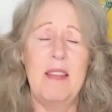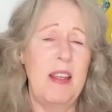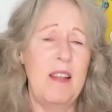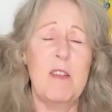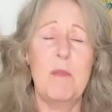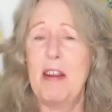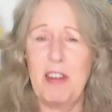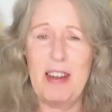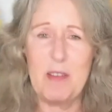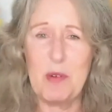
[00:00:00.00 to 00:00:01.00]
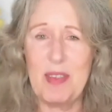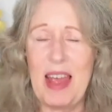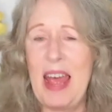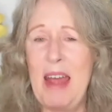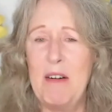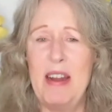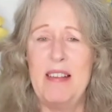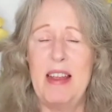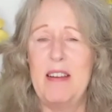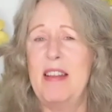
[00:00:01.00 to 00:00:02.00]
specialist was there, and he
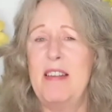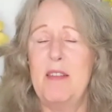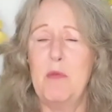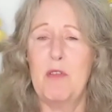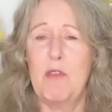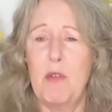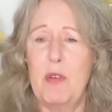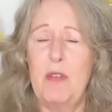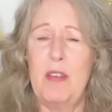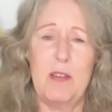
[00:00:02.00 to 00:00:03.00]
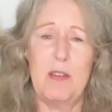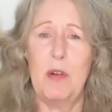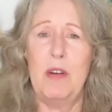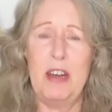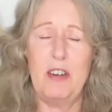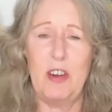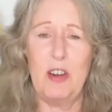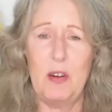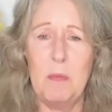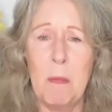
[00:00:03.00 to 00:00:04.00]
said, this is what's wrong with you, this is what you need to
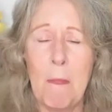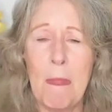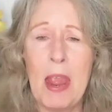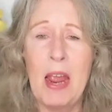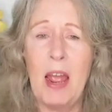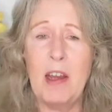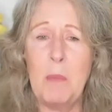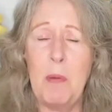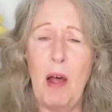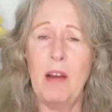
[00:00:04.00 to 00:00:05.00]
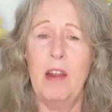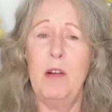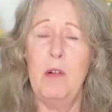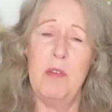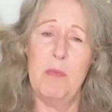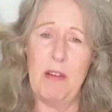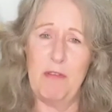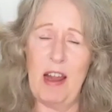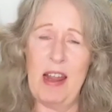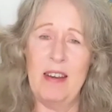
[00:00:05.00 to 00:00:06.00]
do. And her partner, who was my
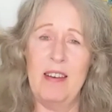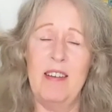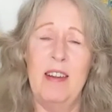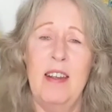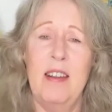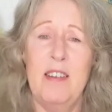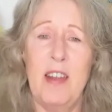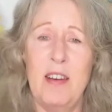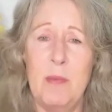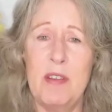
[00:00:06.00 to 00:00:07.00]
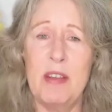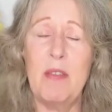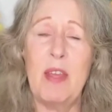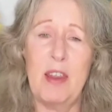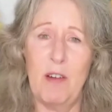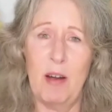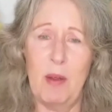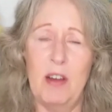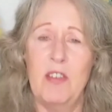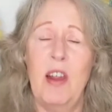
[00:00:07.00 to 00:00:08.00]
friend, turned to him and said, thank you very
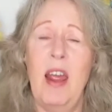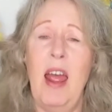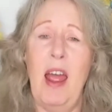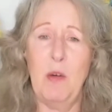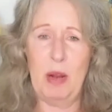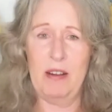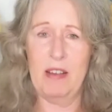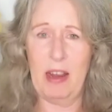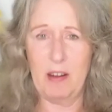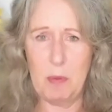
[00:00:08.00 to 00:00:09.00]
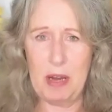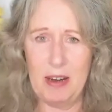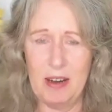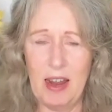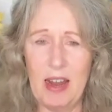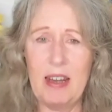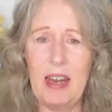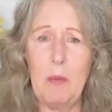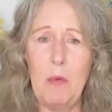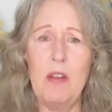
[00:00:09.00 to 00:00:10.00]
much. How do we get a second opinion? And
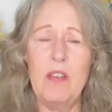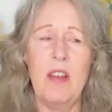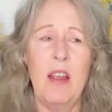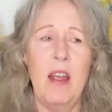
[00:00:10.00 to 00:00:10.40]
he was